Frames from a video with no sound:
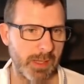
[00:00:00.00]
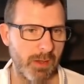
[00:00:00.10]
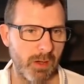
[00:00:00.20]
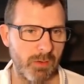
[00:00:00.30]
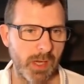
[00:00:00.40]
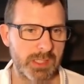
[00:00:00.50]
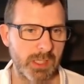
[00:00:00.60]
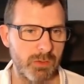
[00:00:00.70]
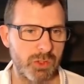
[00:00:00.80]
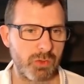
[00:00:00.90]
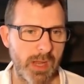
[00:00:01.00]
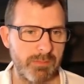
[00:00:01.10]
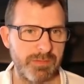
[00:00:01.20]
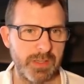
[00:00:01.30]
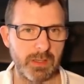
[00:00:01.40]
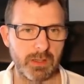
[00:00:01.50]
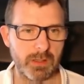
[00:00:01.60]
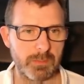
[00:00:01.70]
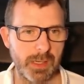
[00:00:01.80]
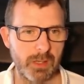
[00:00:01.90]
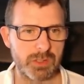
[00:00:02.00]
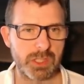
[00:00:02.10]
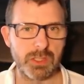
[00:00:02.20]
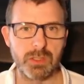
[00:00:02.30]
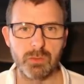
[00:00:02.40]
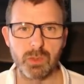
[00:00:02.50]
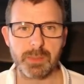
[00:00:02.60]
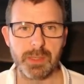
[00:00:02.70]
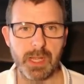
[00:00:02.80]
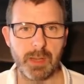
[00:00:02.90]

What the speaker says: All right, so Trapville, back onto what's been happening